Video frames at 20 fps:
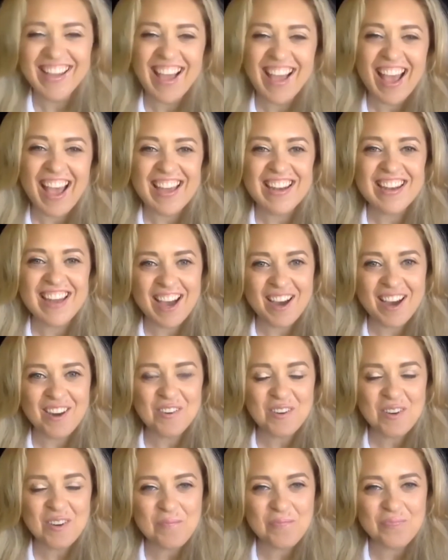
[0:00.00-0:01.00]
And
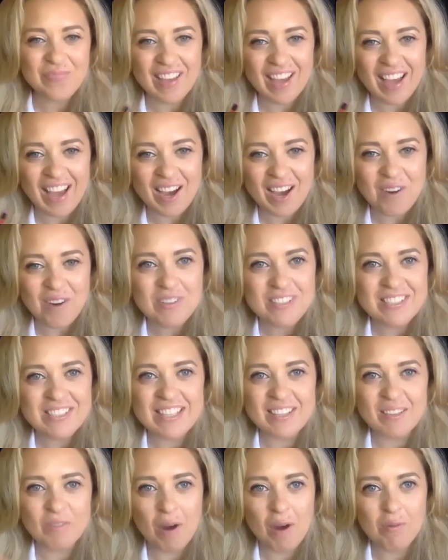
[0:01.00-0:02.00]
how is
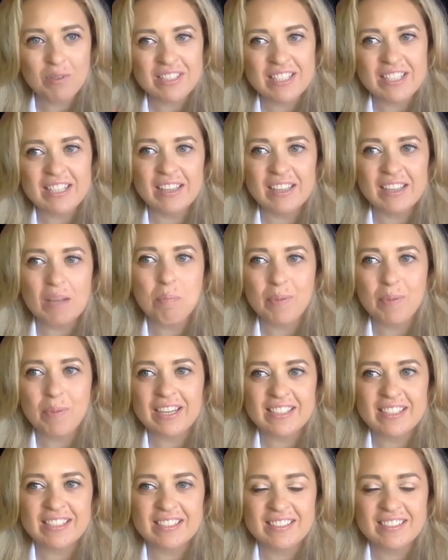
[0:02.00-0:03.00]
the
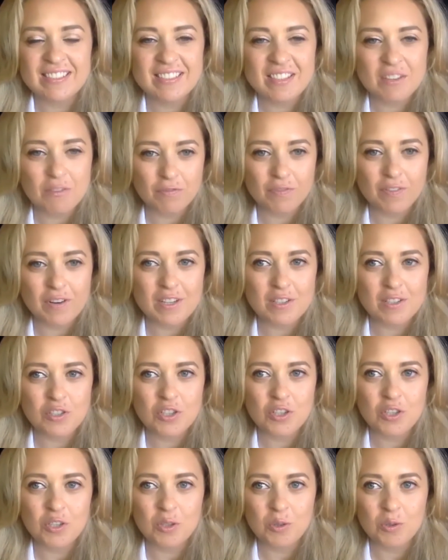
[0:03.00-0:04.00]
Olympics different
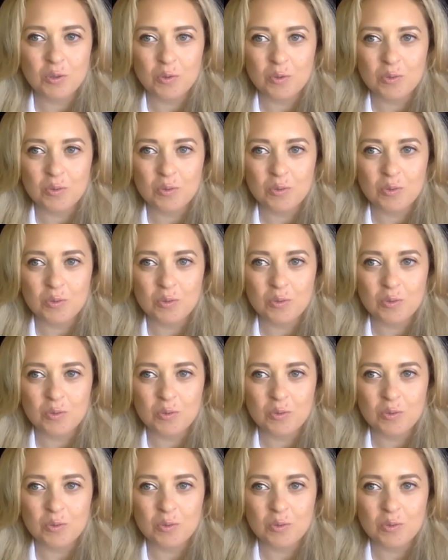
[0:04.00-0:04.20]
to,